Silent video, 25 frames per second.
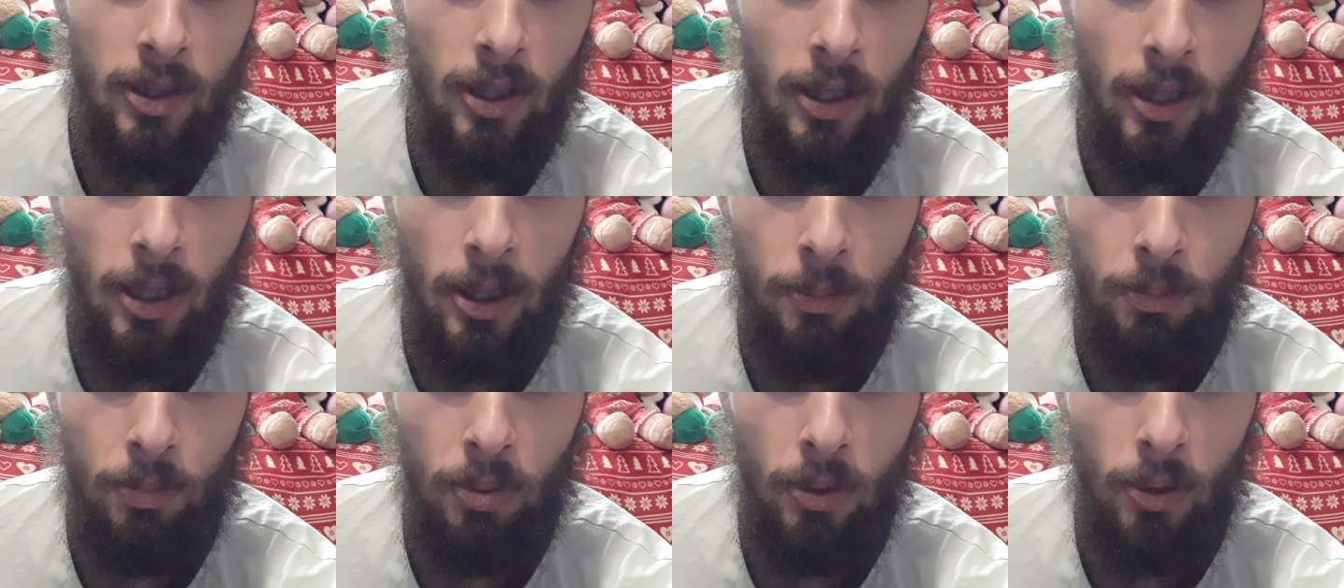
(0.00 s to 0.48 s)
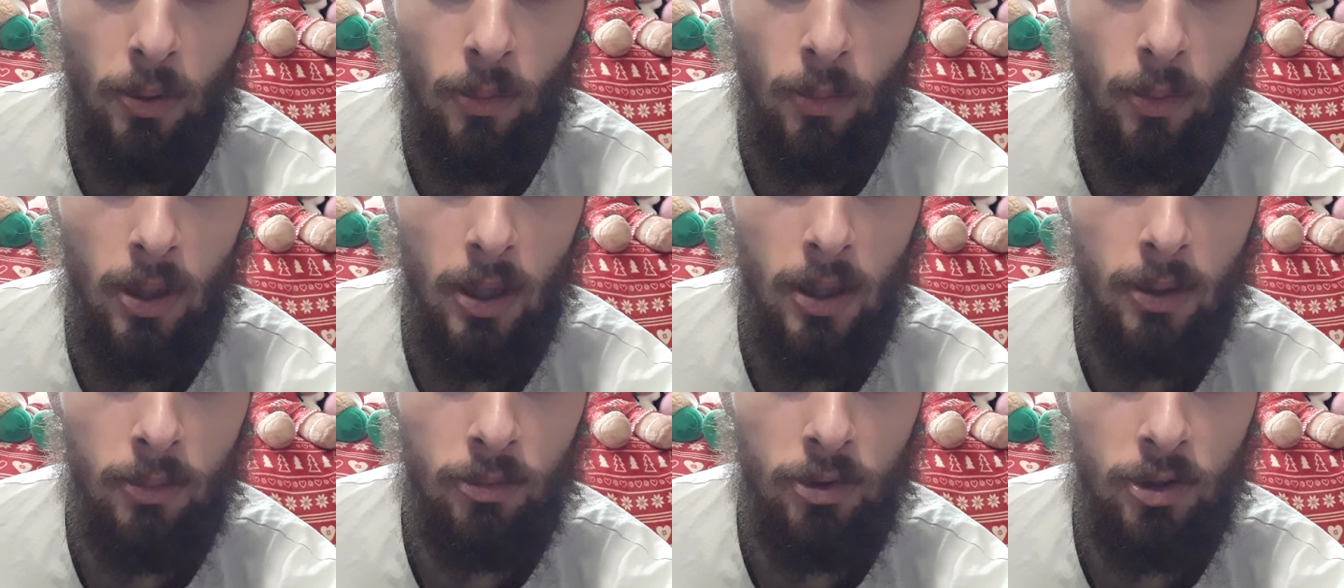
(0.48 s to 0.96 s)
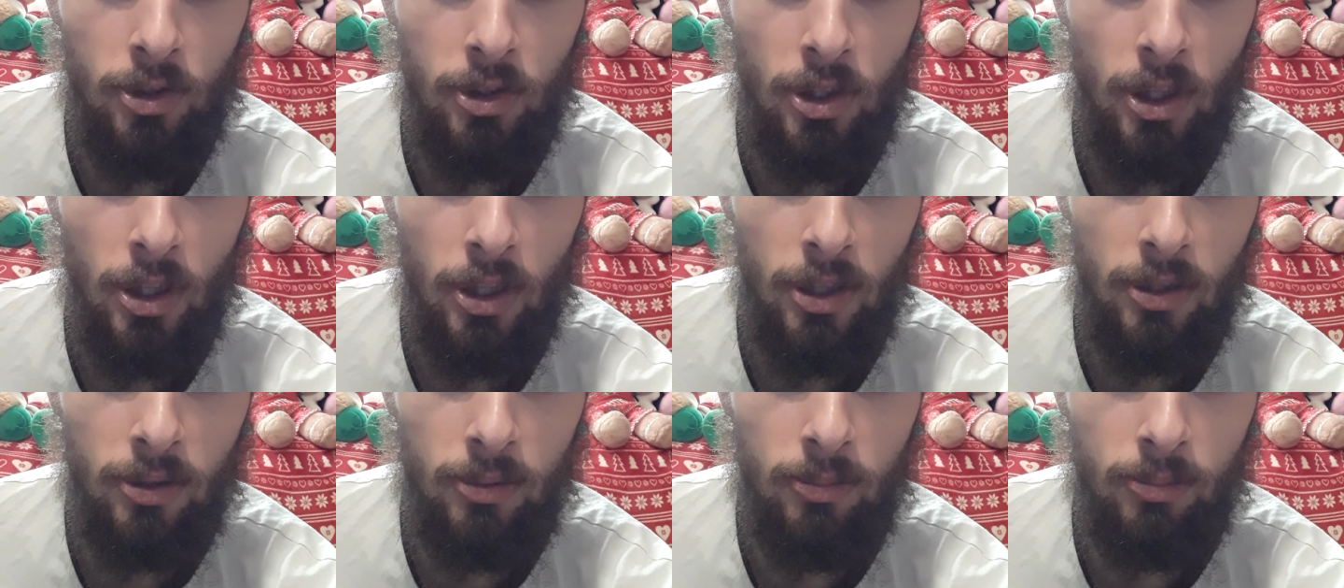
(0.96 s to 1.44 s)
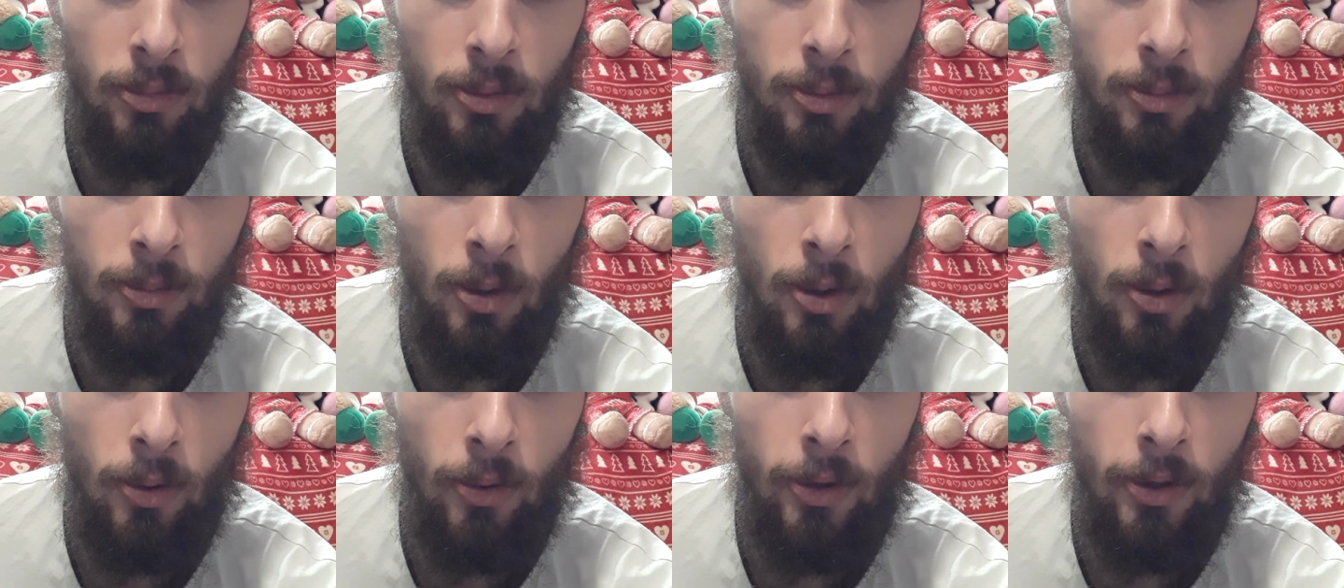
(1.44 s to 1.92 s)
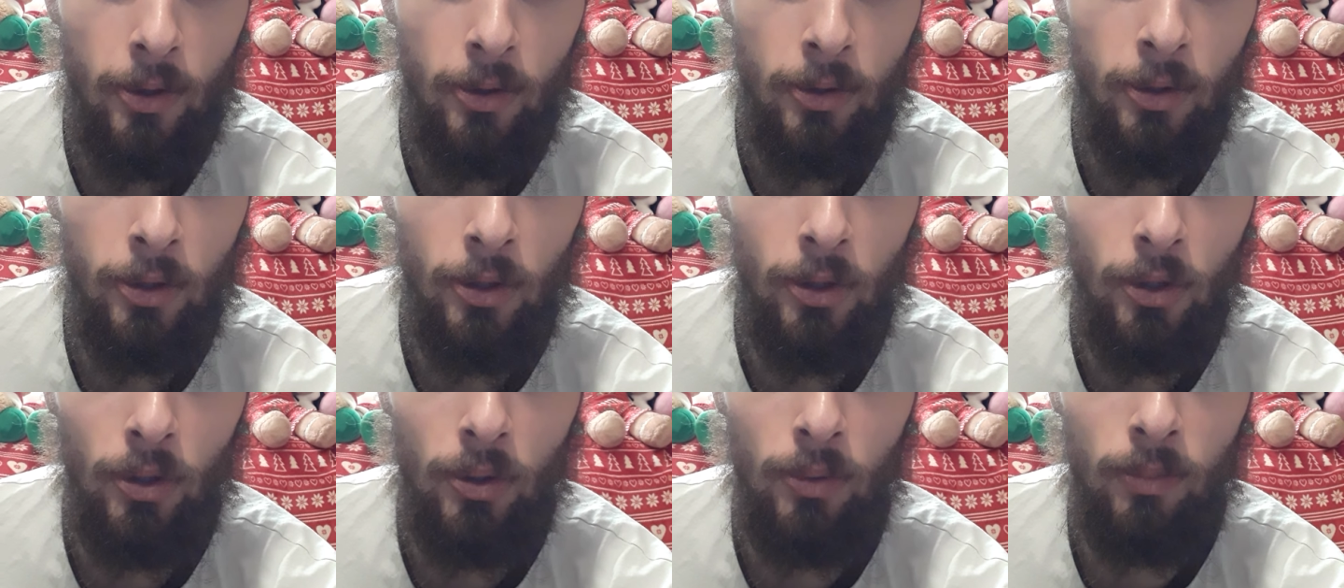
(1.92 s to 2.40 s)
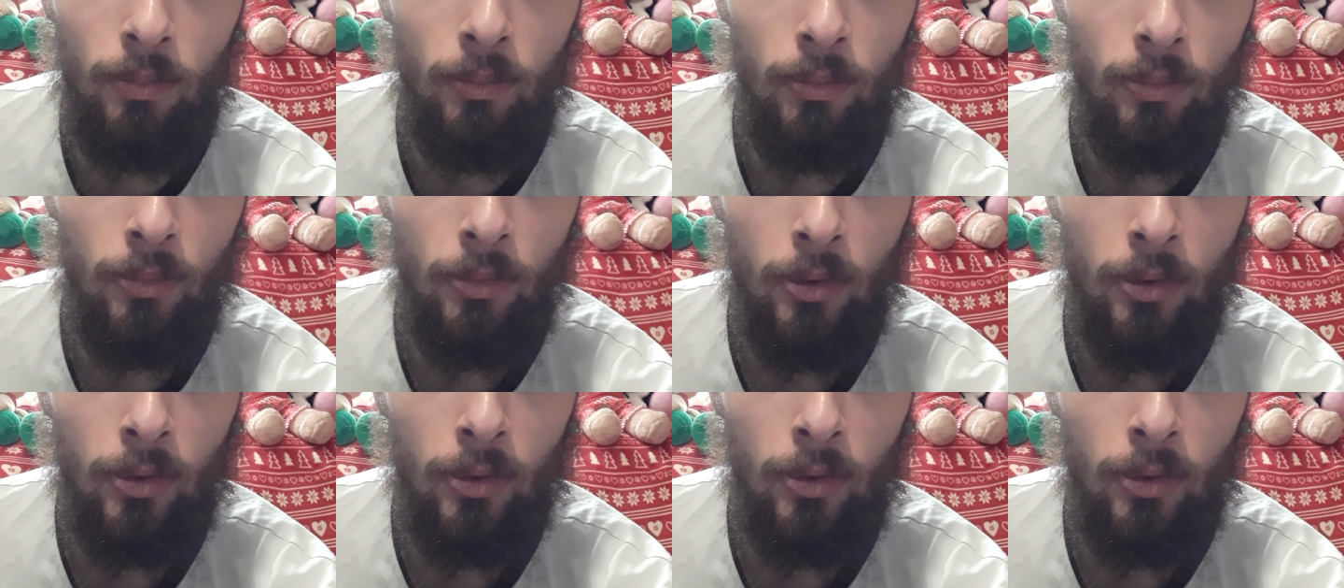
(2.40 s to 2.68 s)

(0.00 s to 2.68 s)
Up at William Sutton Memorial Hall.